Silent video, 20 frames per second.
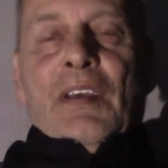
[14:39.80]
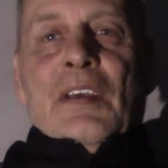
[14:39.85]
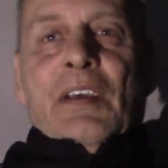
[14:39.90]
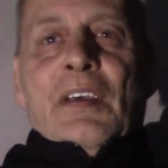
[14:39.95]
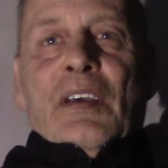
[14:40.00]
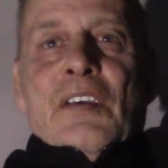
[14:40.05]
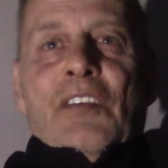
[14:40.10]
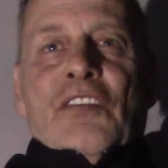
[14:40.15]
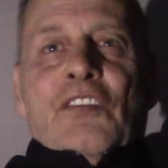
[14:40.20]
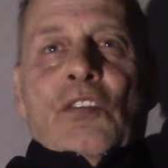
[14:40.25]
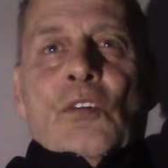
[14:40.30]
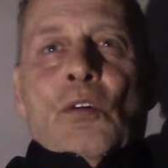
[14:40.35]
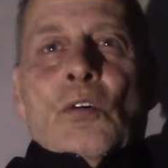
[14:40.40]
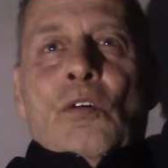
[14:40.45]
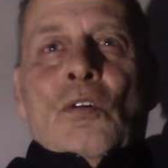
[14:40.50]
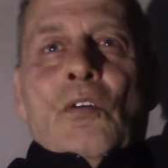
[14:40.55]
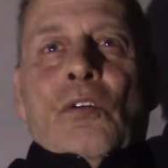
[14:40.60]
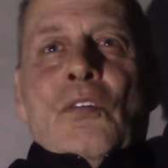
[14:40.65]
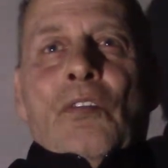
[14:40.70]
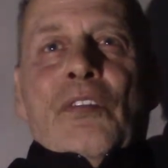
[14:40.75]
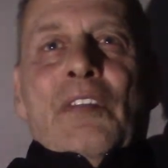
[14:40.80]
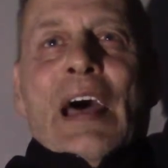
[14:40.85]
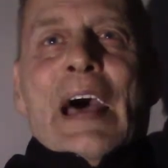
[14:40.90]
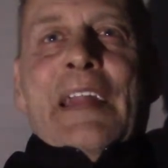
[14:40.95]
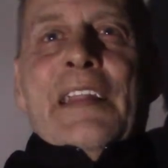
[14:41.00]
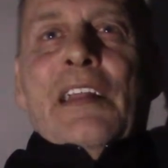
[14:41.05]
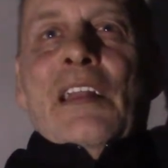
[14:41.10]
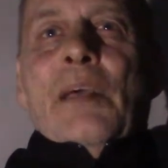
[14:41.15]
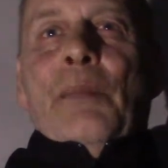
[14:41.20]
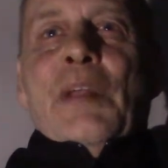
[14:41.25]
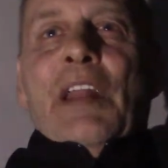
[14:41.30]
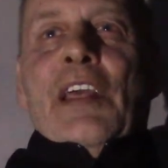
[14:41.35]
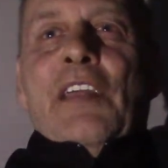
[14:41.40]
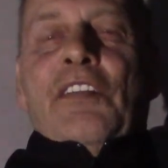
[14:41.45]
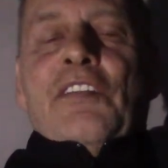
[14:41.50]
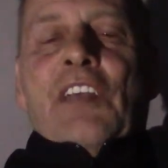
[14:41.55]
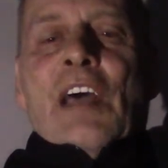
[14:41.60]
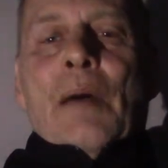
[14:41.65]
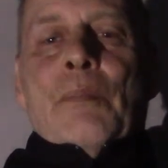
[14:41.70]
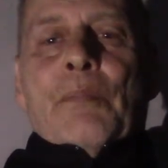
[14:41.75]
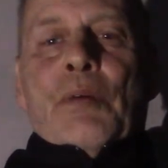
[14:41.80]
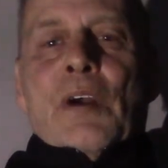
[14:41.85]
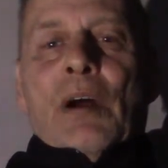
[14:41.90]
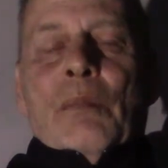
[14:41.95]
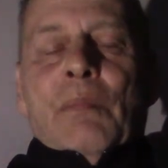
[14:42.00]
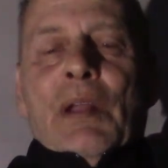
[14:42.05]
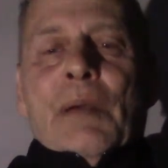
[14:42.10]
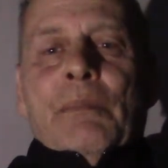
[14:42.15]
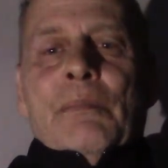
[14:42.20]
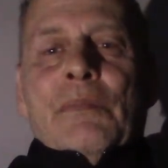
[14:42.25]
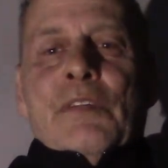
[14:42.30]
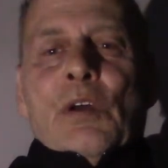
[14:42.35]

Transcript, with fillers: So that eliminates that problem.